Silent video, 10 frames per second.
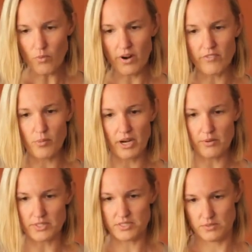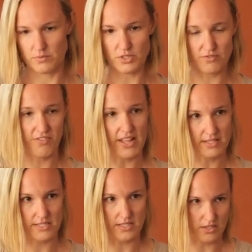where everybody was
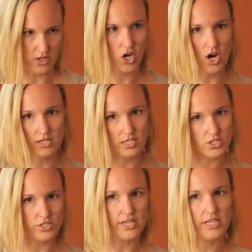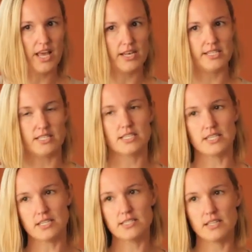fenced and across the street and at a
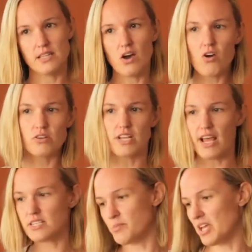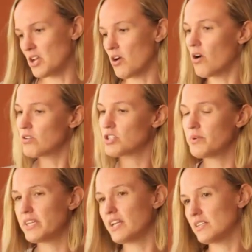distance. And the owners asked me, oh,
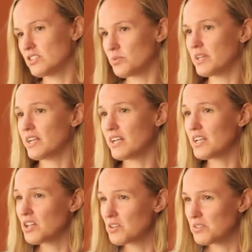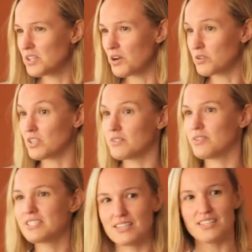should we get any,
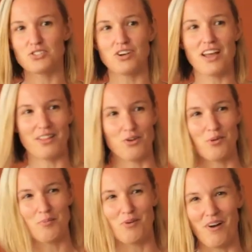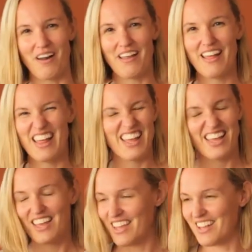let's try a little bit more.
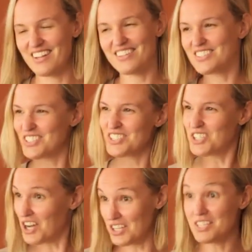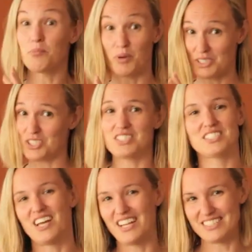And I looked at the dog and a bunch of the
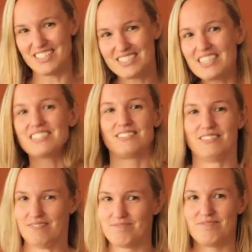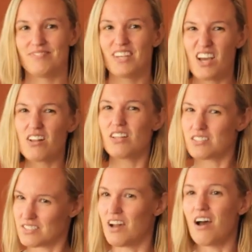signs. I said, no,
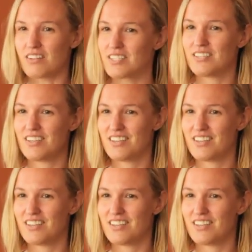let's not.